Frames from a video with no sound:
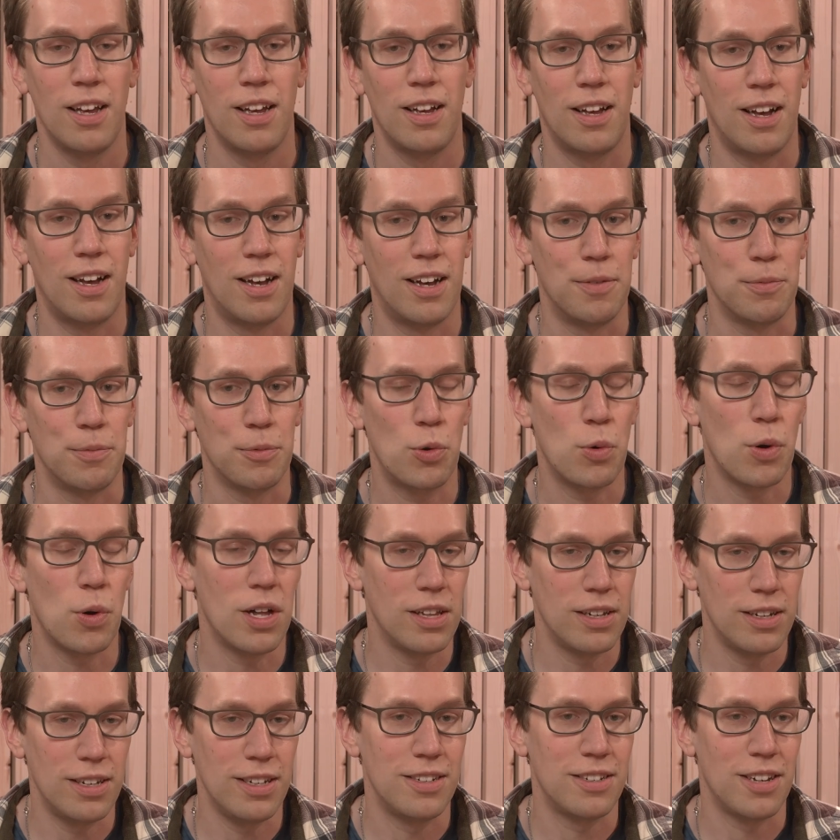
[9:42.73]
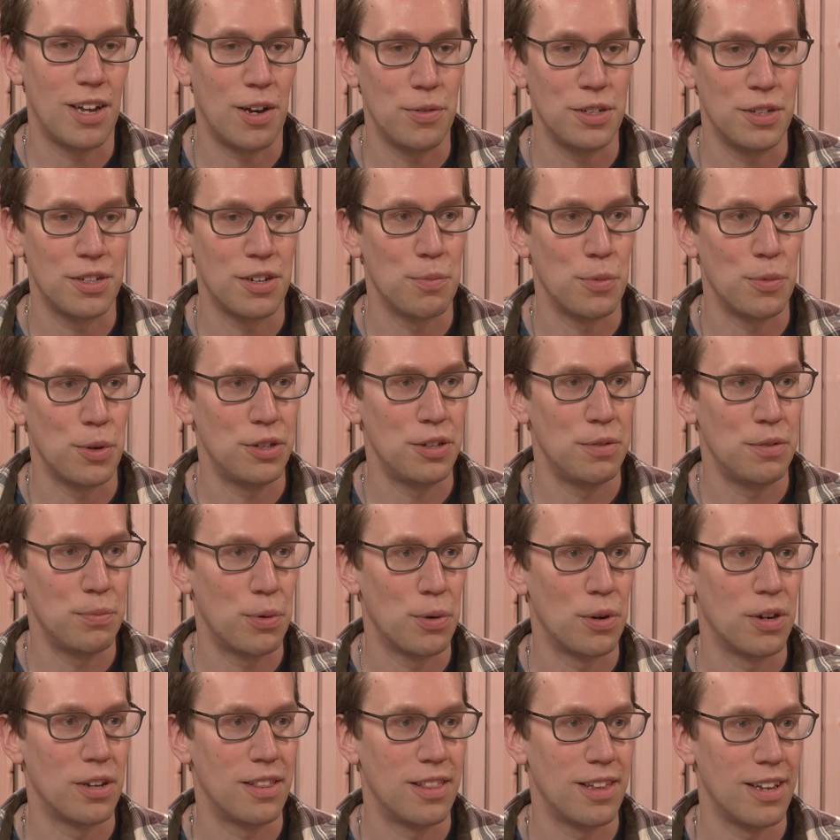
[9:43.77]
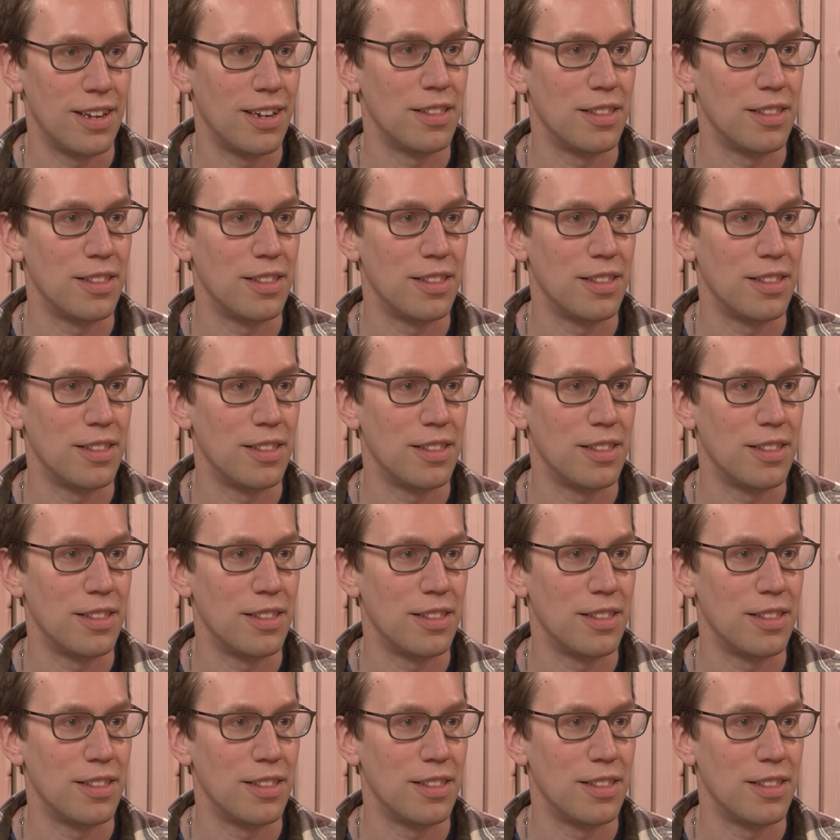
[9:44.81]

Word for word: Um, quality is always our most important thing